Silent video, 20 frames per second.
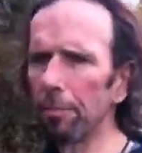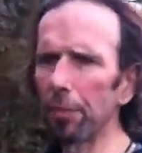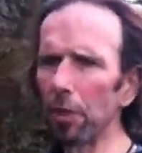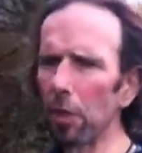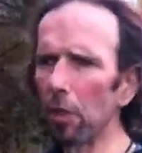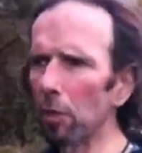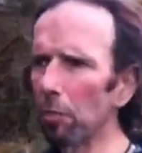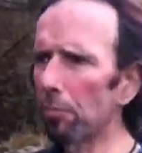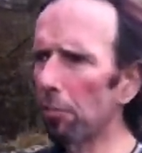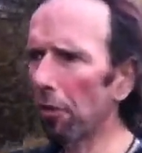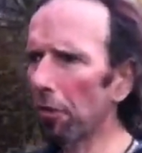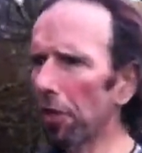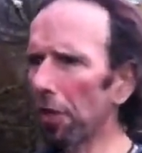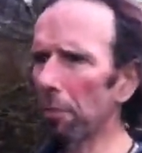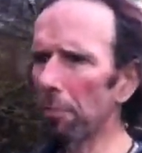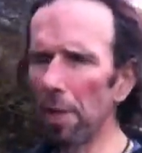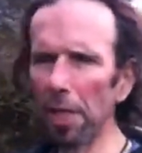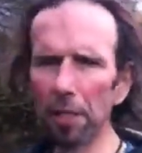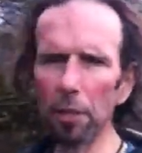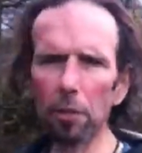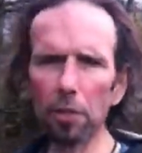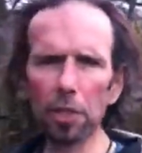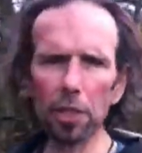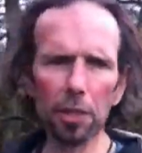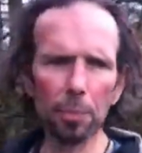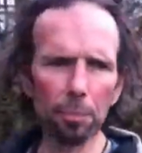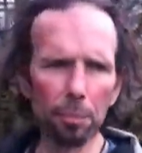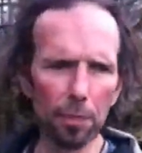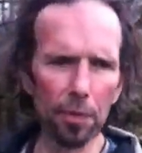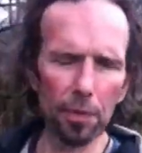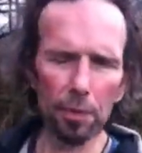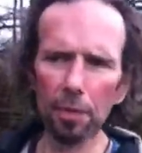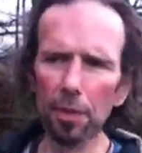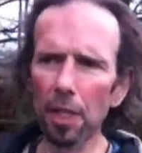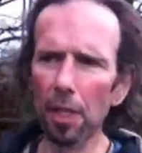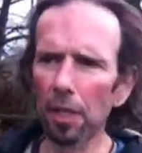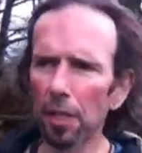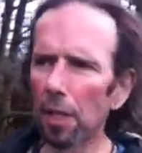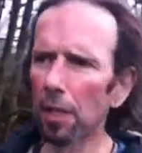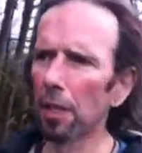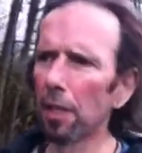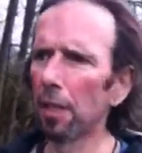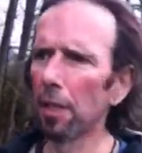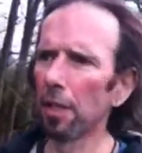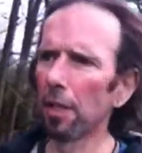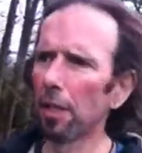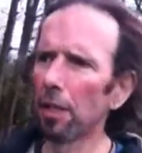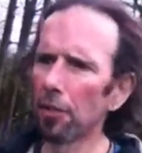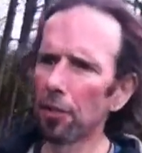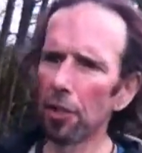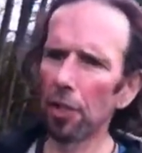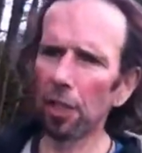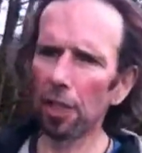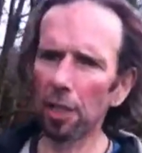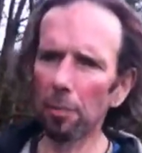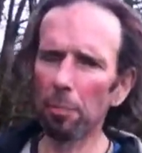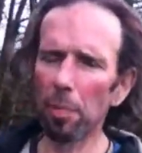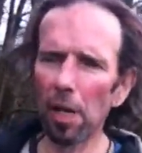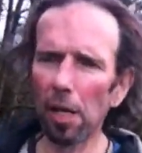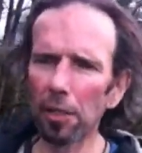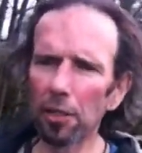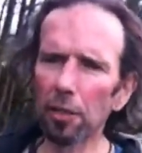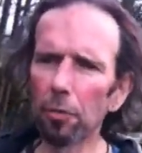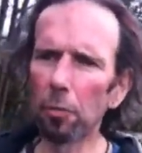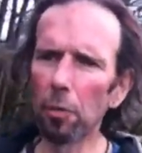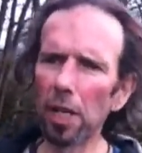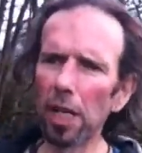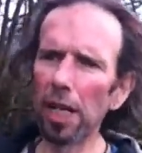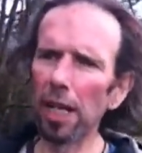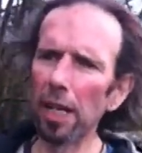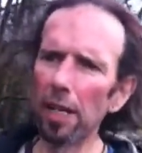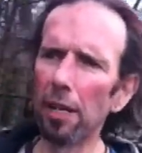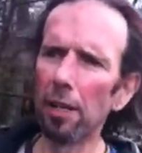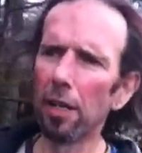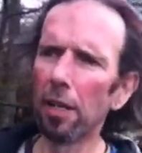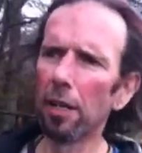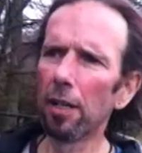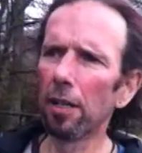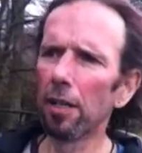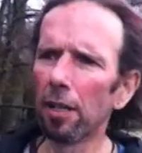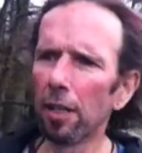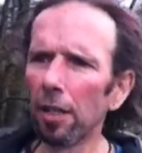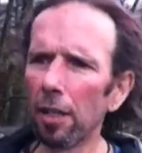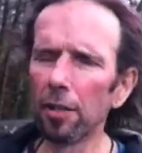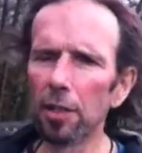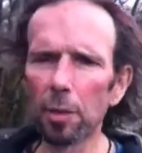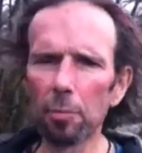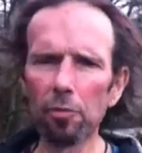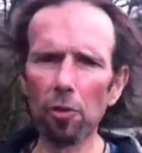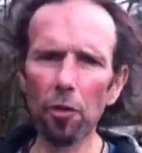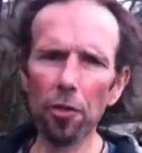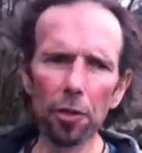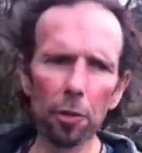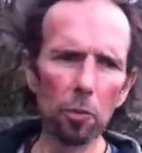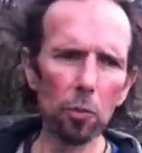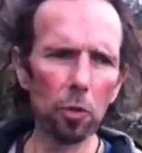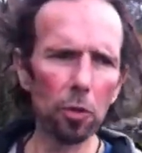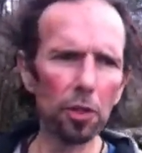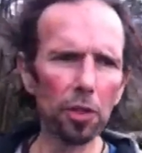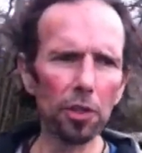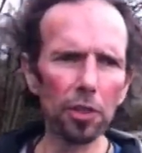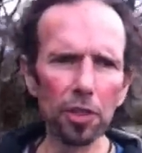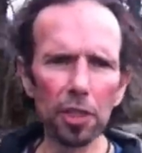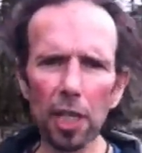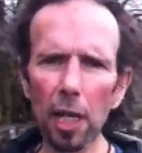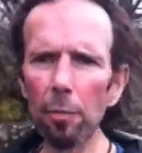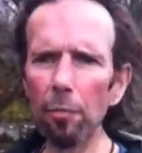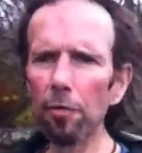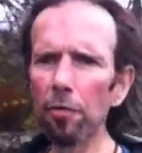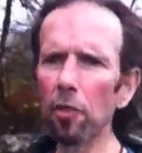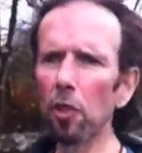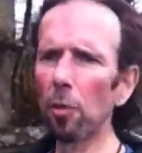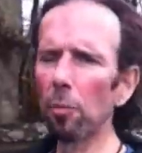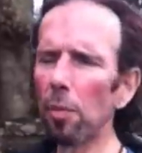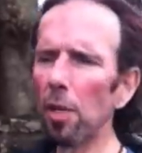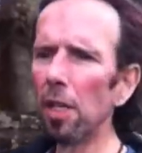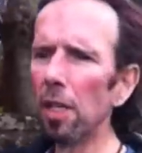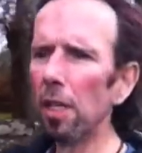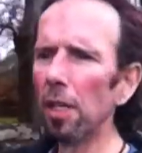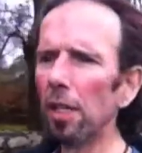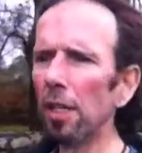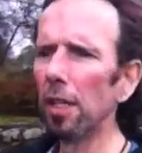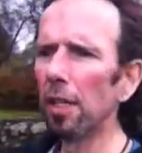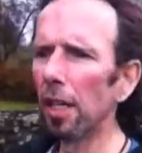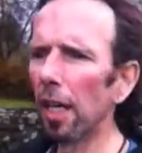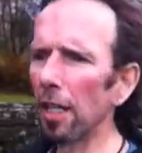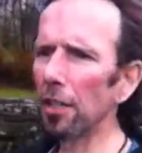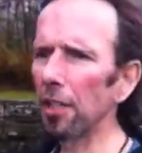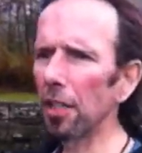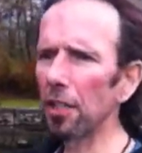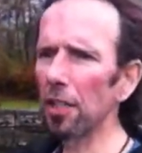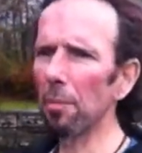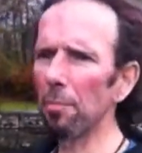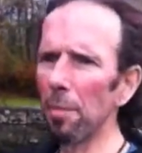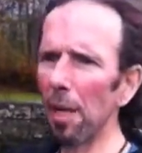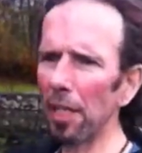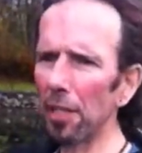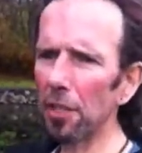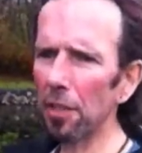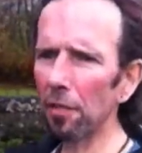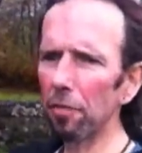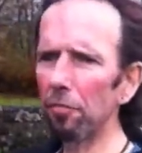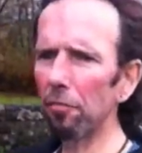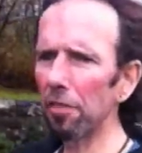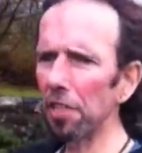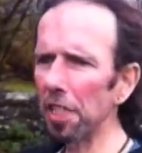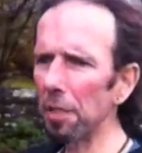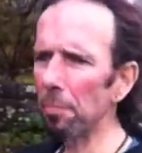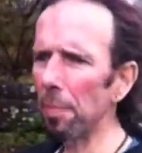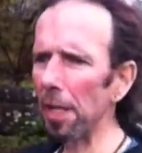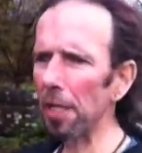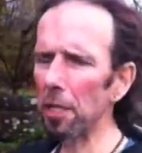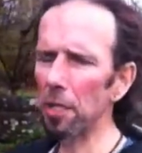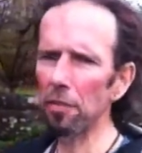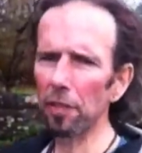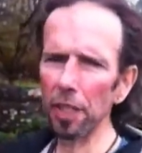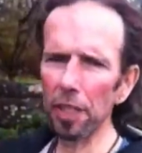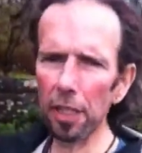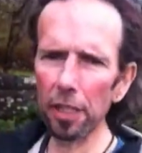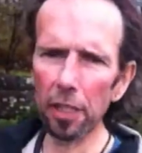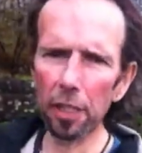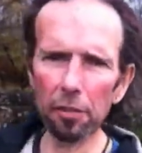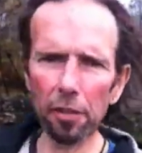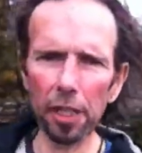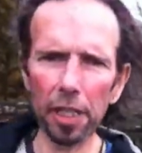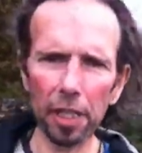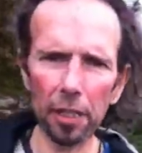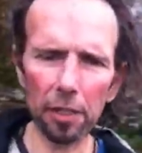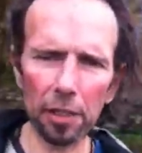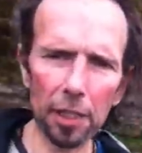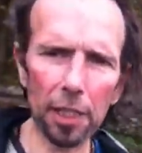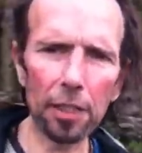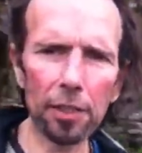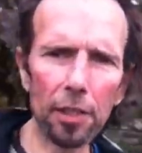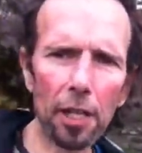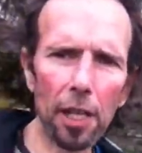Because Brothock Meadows is certainly part of where the Brothock Waters come from. Actually, there's a massive reed bed over here. Crikey, look at this.